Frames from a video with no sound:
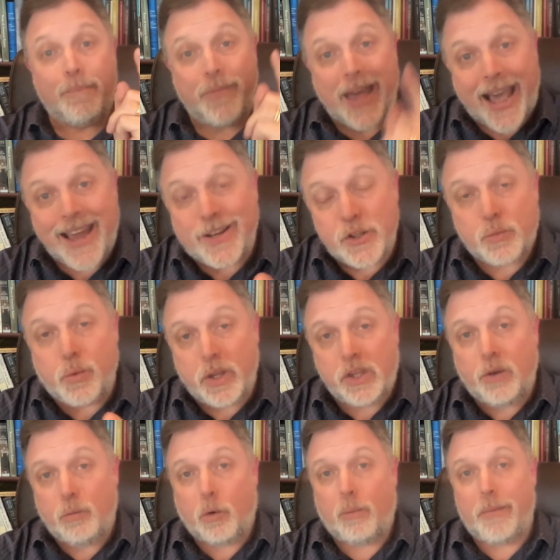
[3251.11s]
That is when
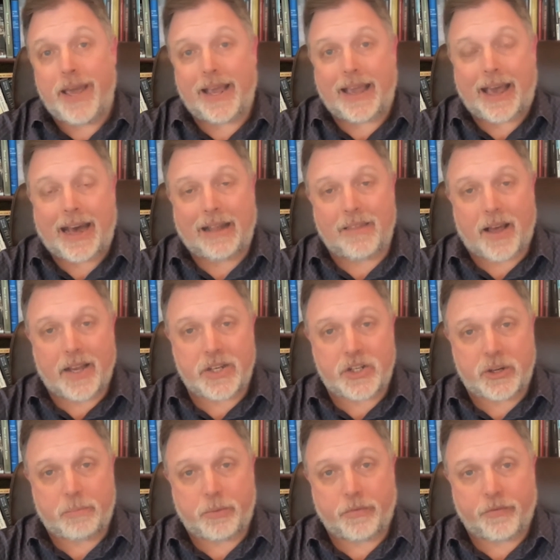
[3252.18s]
you will make
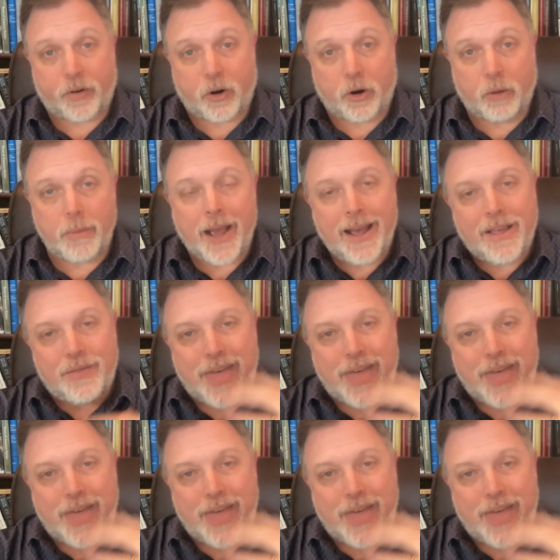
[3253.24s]
allyship a verb.